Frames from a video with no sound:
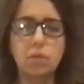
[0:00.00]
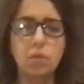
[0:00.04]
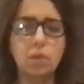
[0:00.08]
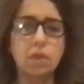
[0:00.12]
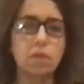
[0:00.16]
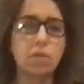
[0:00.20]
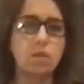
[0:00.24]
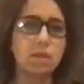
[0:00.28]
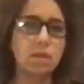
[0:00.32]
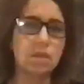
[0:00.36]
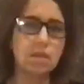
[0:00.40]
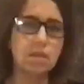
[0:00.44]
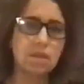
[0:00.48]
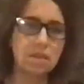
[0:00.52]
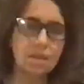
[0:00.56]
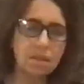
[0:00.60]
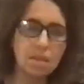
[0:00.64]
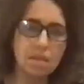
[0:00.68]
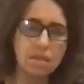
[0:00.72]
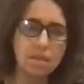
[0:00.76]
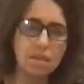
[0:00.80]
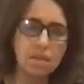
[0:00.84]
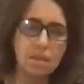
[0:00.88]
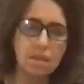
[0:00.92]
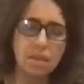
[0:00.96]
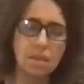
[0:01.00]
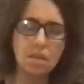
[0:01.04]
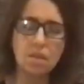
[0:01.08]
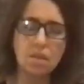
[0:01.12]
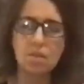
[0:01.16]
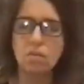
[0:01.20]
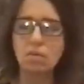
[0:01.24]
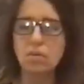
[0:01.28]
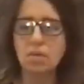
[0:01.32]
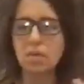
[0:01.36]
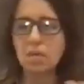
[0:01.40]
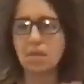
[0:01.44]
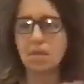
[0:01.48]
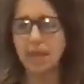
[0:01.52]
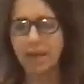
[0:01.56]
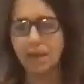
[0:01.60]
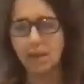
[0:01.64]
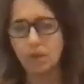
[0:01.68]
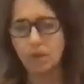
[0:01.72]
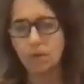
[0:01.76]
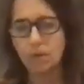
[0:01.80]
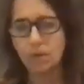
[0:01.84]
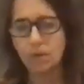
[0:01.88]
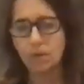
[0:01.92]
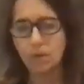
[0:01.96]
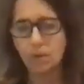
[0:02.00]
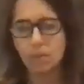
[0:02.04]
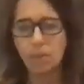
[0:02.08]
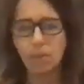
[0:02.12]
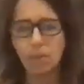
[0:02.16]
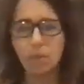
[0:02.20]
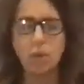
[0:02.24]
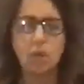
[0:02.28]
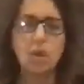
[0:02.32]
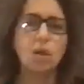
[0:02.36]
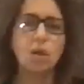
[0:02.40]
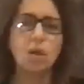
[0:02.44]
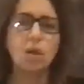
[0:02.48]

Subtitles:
whether it's distance or stay home